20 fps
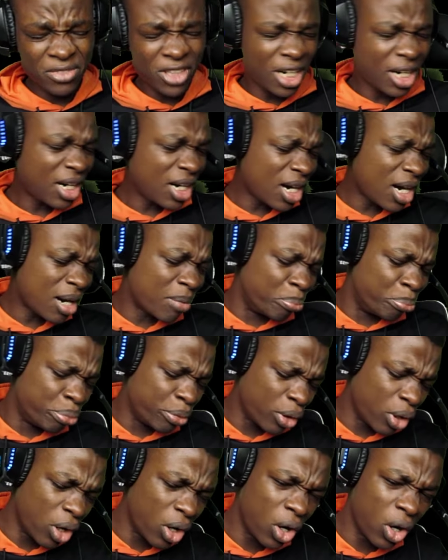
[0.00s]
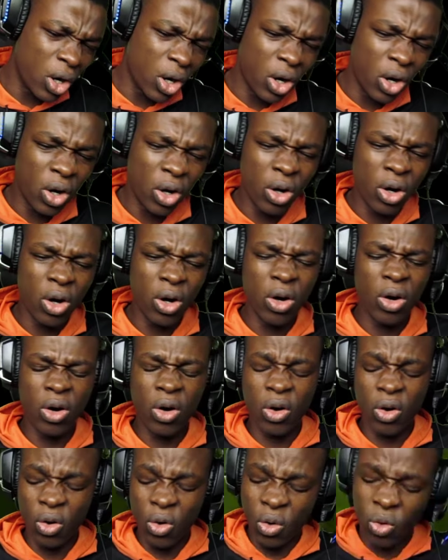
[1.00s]
Oh, bro.
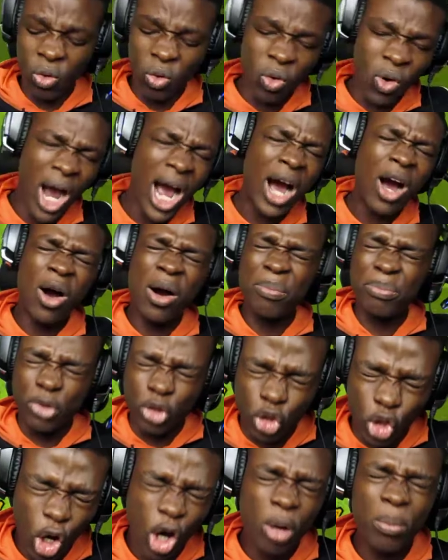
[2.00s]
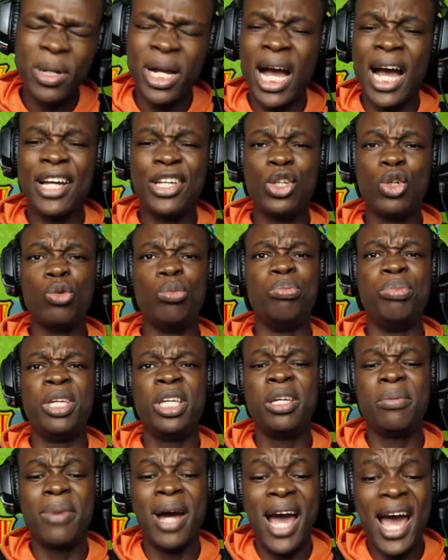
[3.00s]
How dumb can you be?
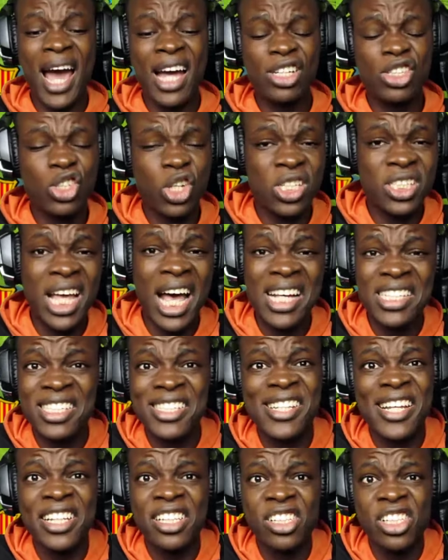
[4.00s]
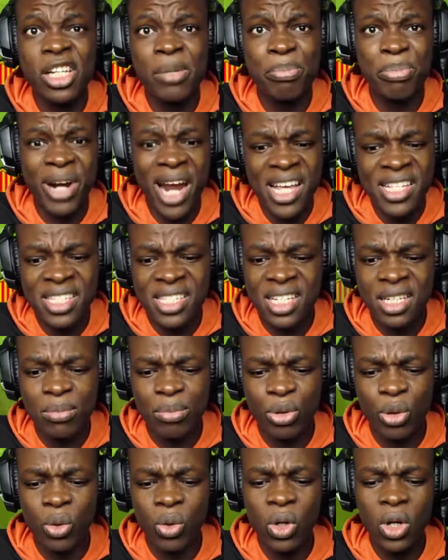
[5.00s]
My hand just accidentally pressed it,
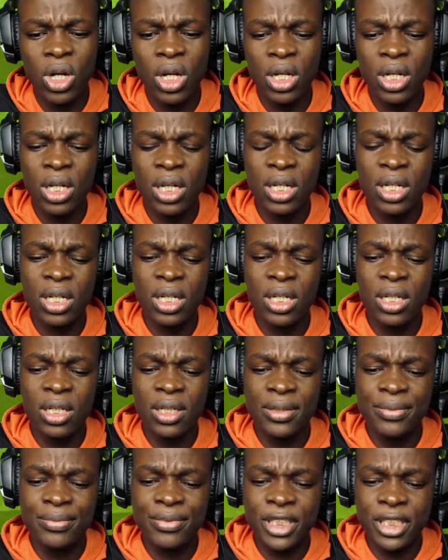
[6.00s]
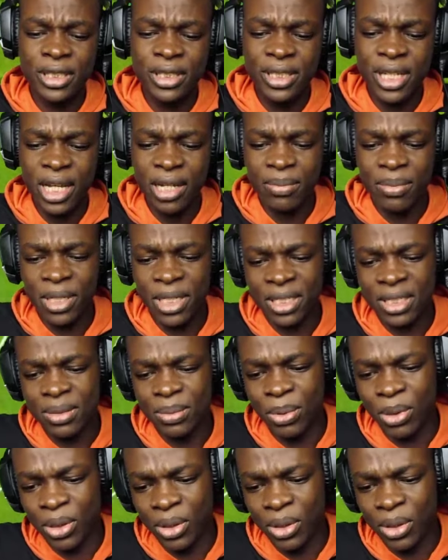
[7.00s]
bro. Damn it.